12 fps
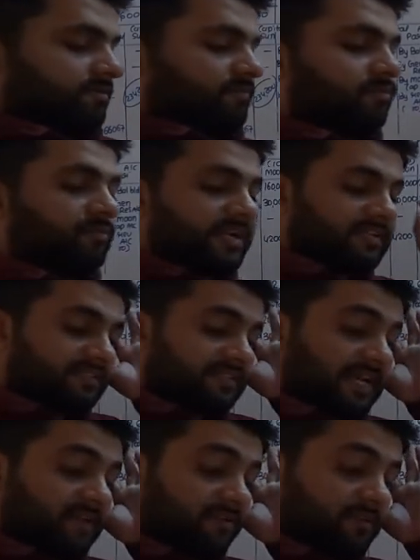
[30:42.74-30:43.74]
Moon and
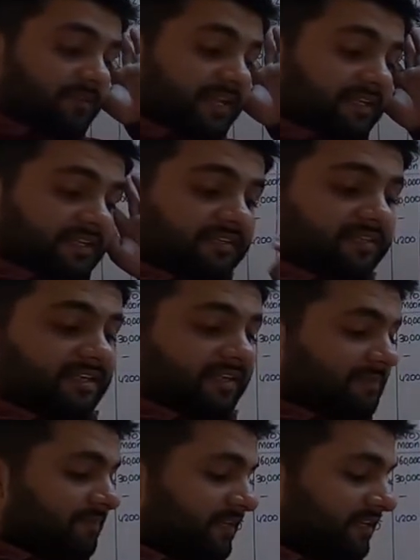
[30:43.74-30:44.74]
star will maintain their
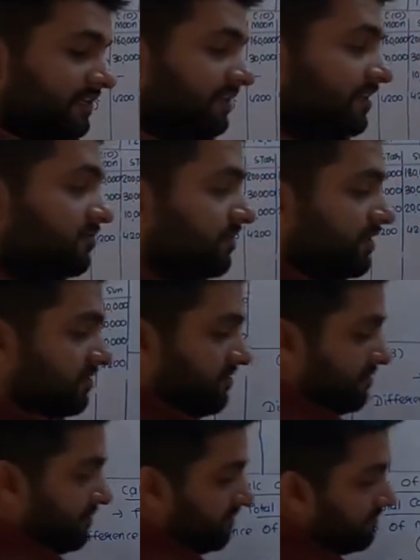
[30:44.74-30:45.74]
capital in new
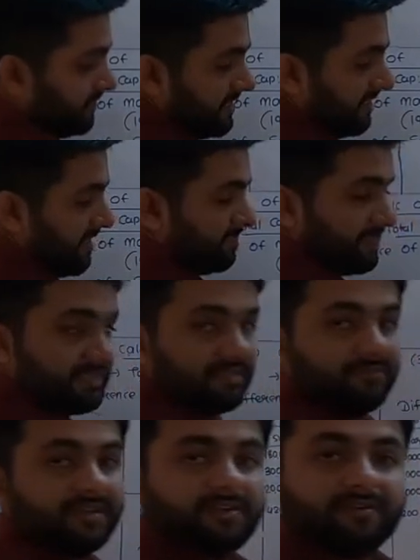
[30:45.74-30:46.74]
ratio. Their
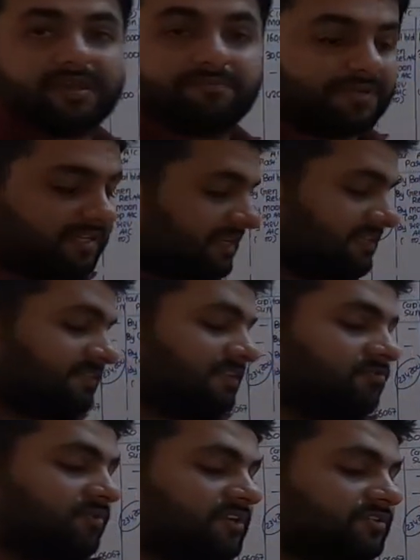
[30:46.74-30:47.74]
capital we have kept it as
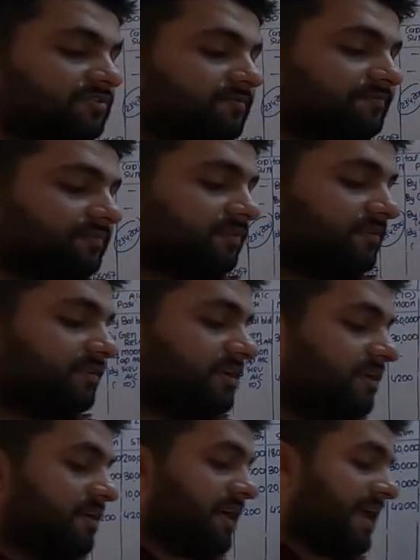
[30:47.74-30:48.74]
new ratio,
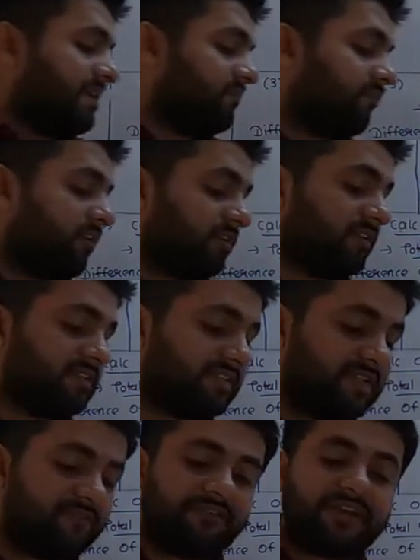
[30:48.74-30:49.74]
and for this
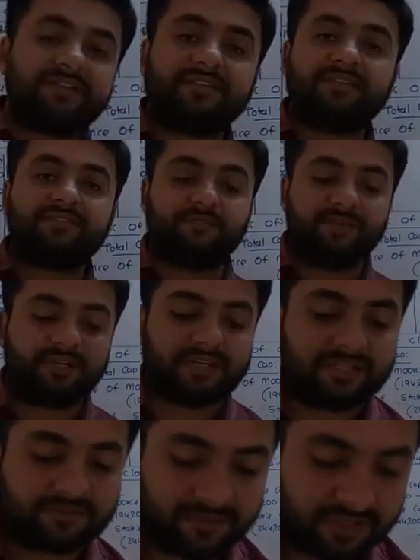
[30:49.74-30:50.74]
difference is to be
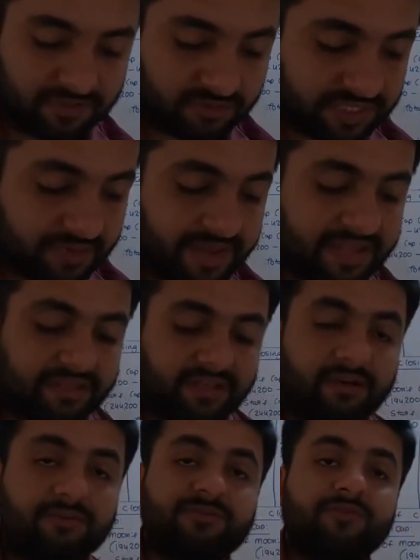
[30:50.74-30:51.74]
transferred to their bank account.